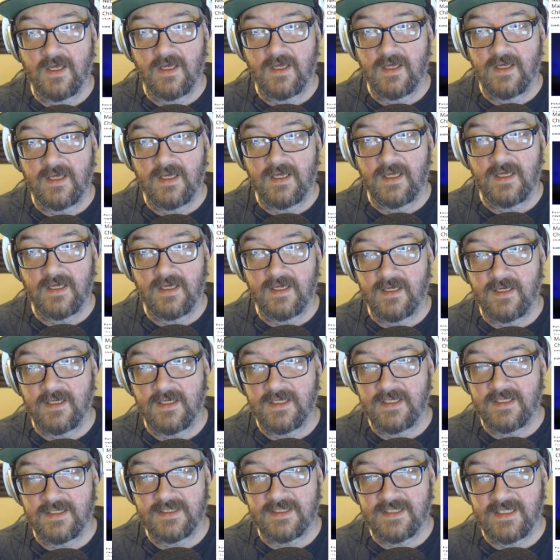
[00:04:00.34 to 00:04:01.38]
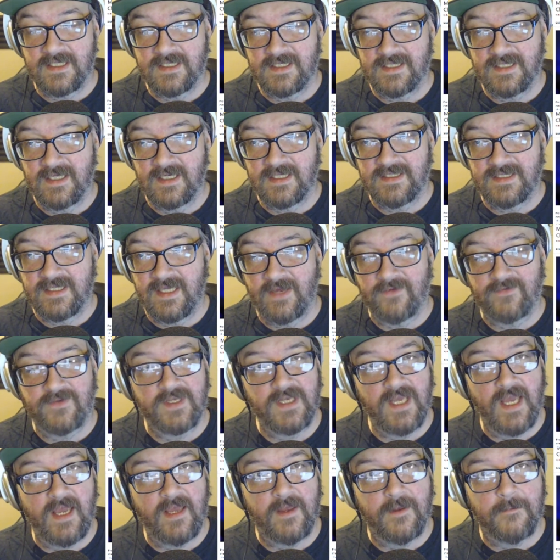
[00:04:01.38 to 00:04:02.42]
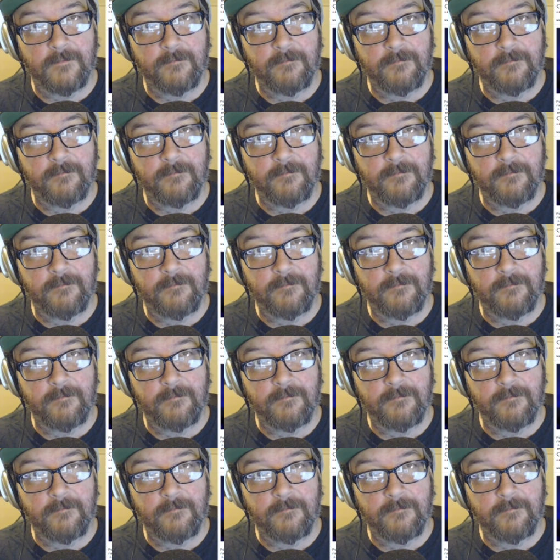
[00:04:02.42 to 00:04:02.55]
the FDA.